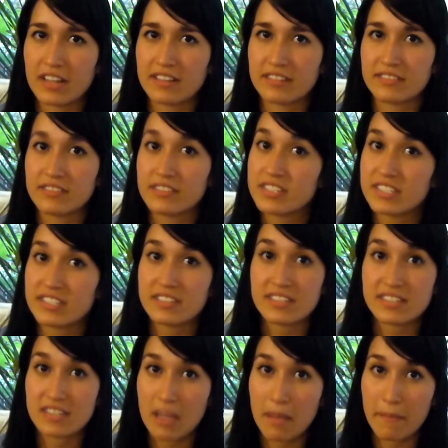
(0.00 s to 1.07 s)
in 30
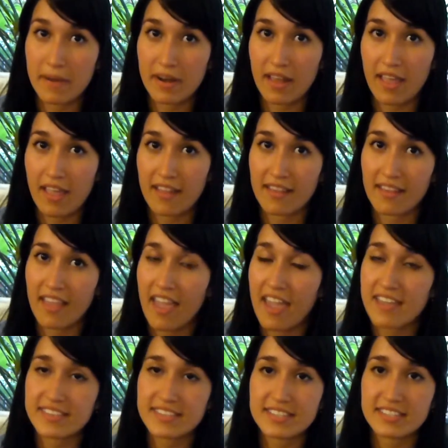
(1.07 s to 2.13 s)
December in
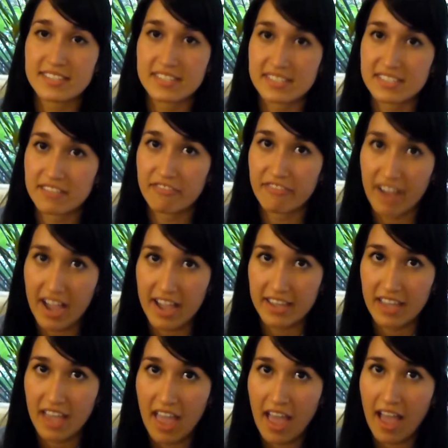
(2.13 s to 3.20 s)
1865